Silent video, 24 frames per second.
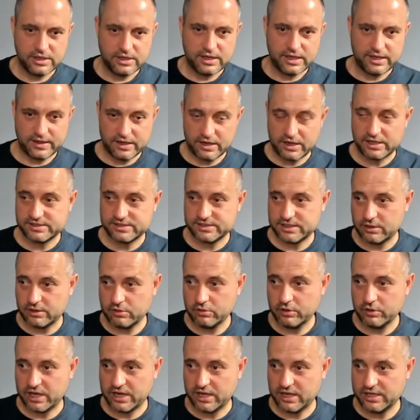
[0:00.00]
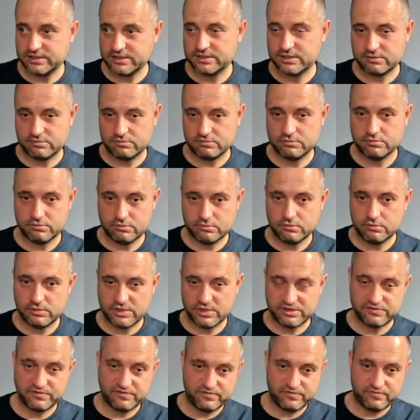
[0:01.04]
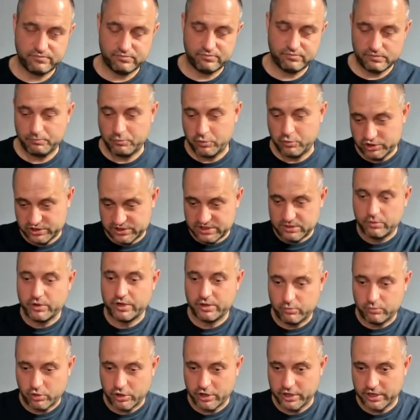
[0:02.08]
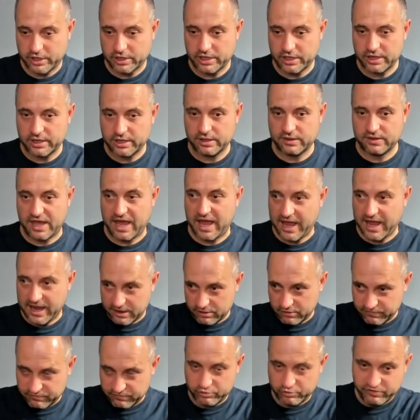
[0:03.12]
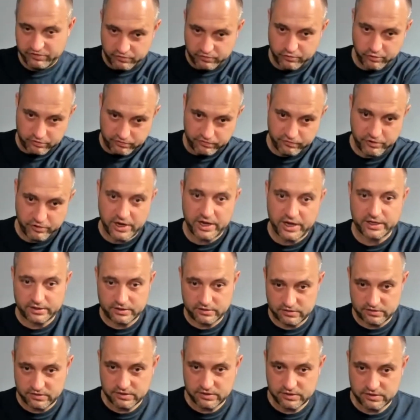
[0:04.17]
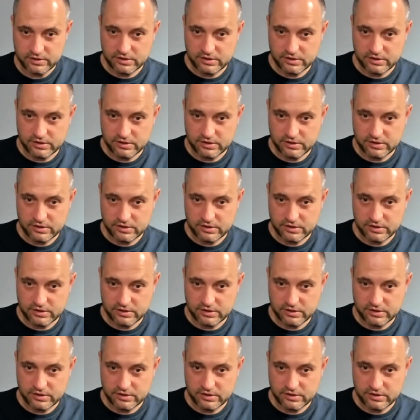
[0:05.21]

And then I said, okay, let's put someone in marketing, the head of refer a friend.